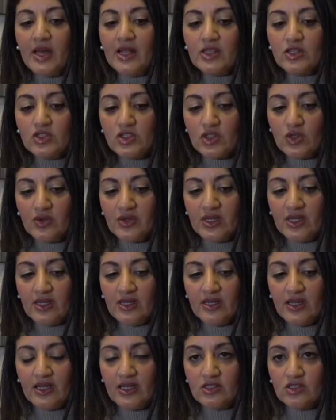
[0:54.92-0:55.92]

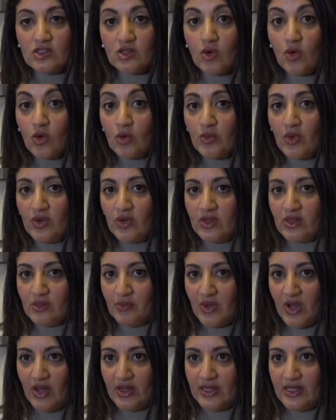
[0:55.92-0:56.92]
Melatonin is the hormone
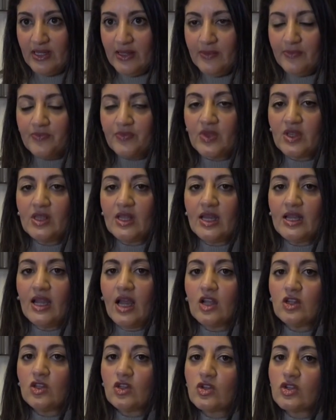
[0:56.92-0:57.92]
in the body
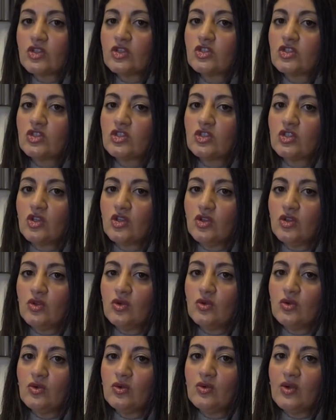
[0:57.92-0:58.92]
that alerts
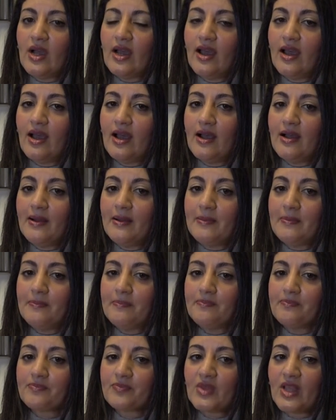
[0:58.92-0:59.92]
you
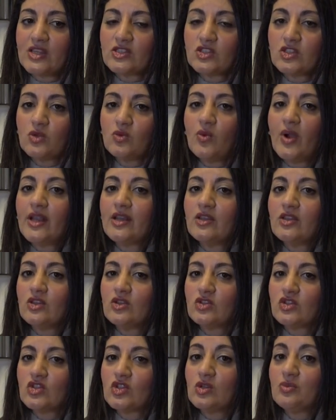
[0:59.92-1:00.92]
um, as to
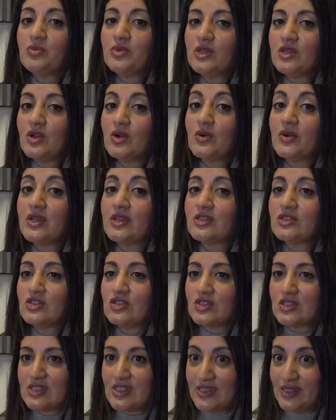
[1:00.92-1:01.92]
when you should be going
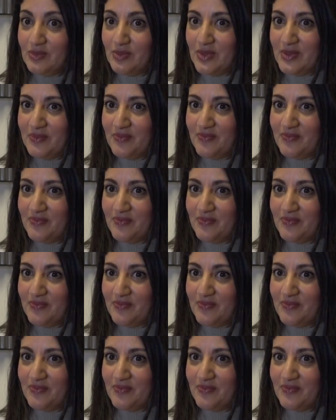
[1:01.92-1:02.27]
to sleep.